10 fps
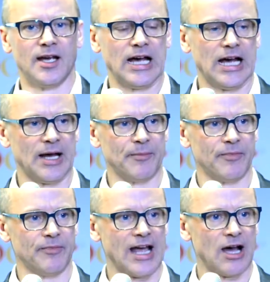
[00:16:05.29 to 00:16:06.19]

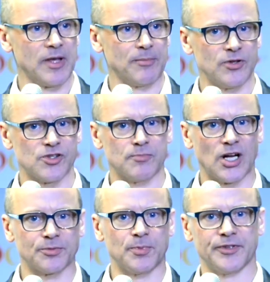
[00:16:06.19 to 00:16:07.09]
Now people use
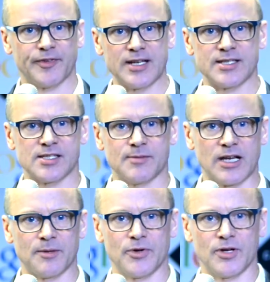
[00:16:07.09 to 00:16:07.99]
multiple devices to
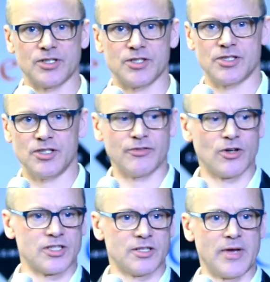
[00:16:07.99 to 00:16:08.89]
make a purchase, so you've
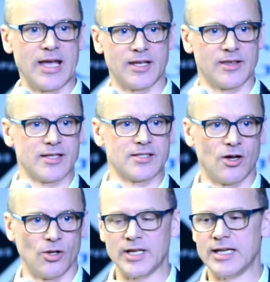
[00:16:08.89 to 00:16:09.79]
got to make this
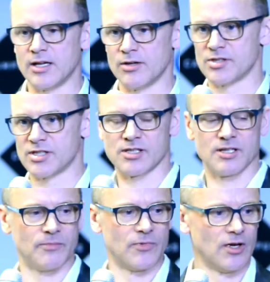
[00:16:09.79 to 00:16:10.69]
whole
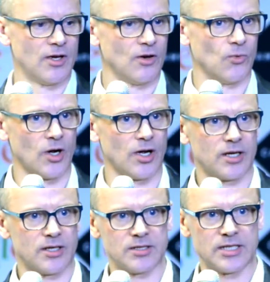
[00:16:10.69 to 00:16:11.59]
ecosystem
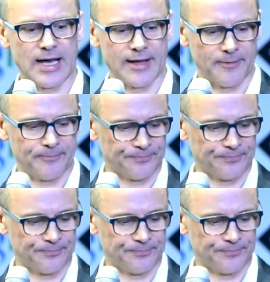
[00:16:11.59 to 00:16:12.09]
work together.